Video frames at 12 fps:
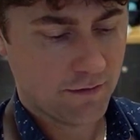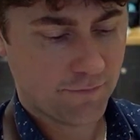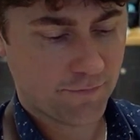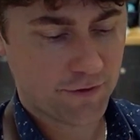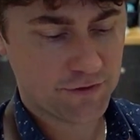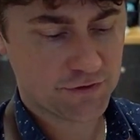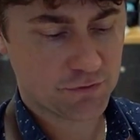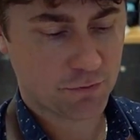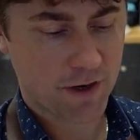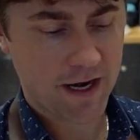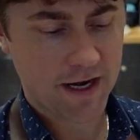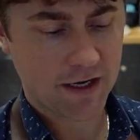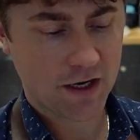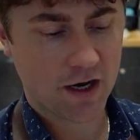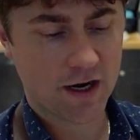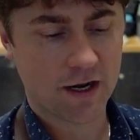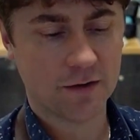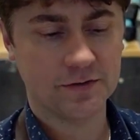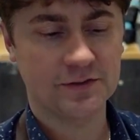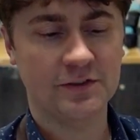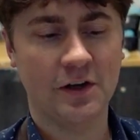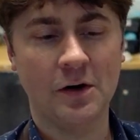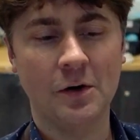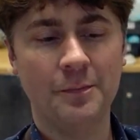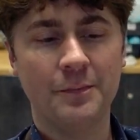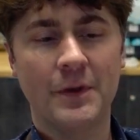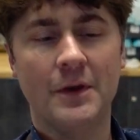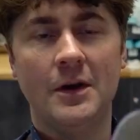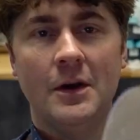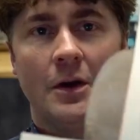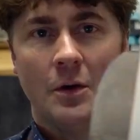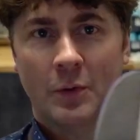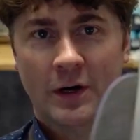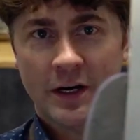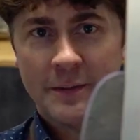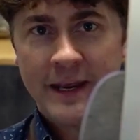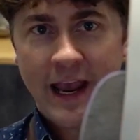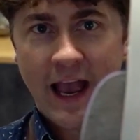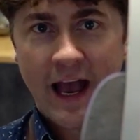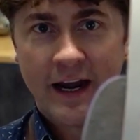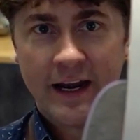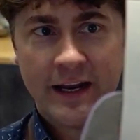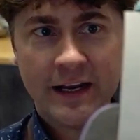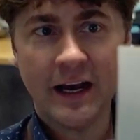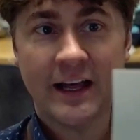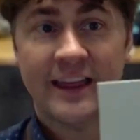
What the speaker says: first ray cutout. So we're going to be adding a